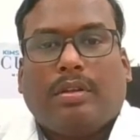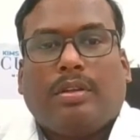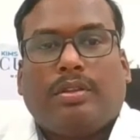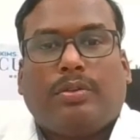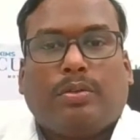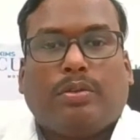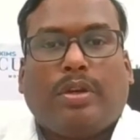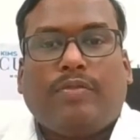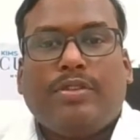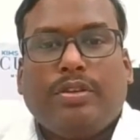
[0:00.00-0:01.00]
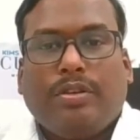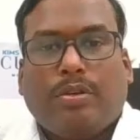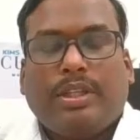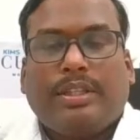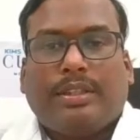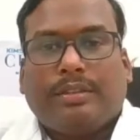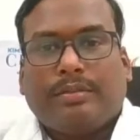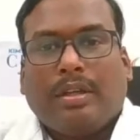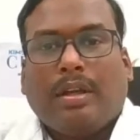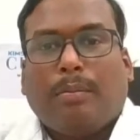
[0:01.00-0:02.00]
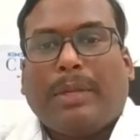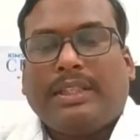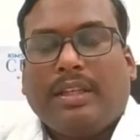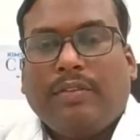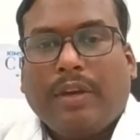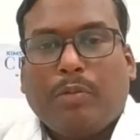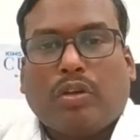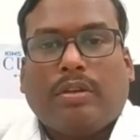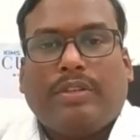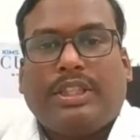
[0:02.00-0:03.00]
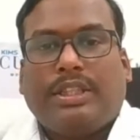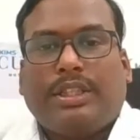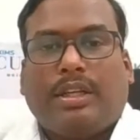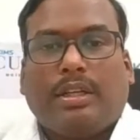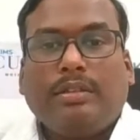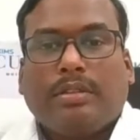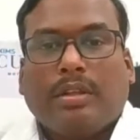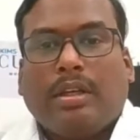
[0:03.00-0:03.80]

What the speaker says: So, good afternoon, viewers. Myself, I am Dr. Vijay Chenna,